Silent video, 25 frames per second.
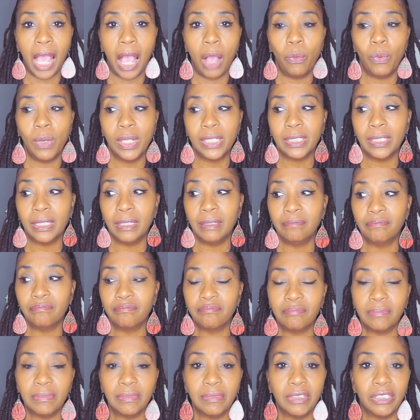I wasn't
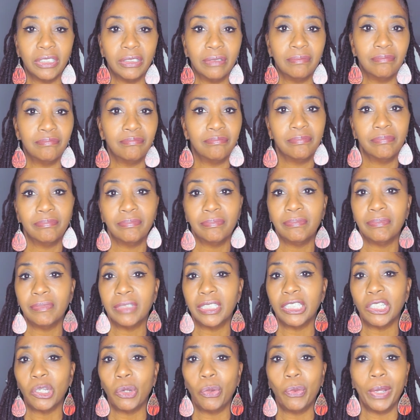
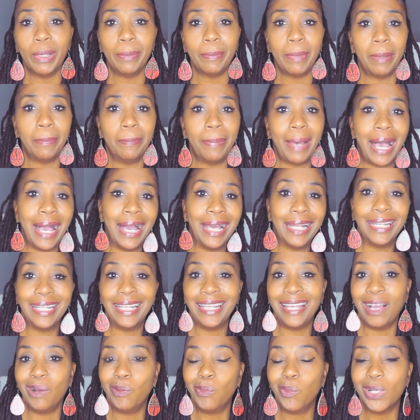showing my
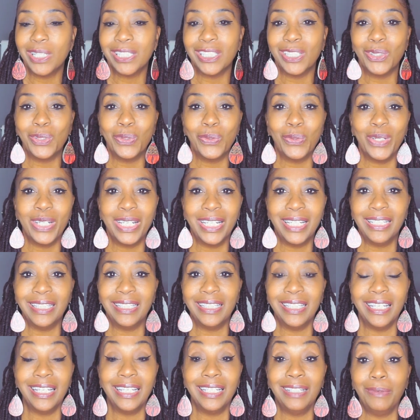body. I wasn't doing
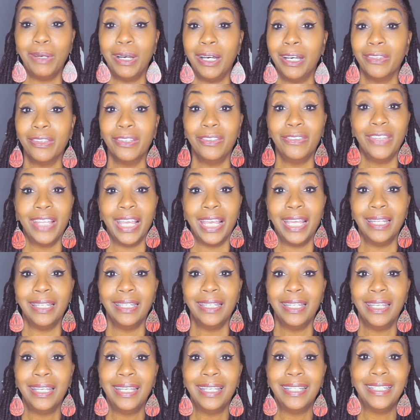anything other than
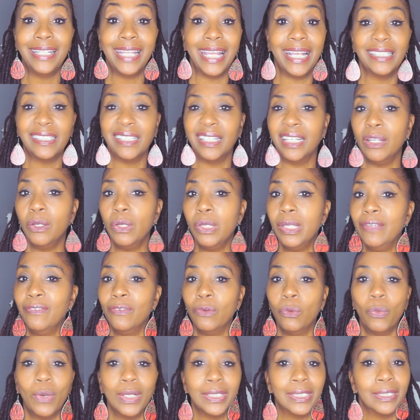dancing. It
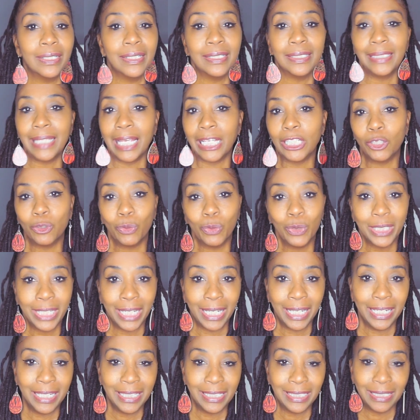even wasn't a sexual
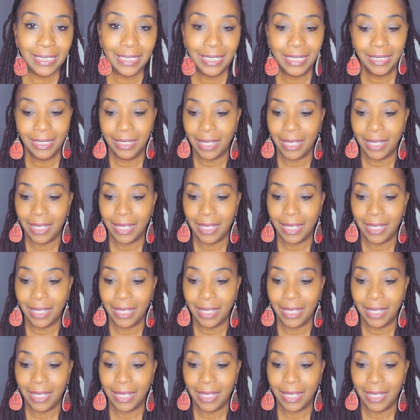dance.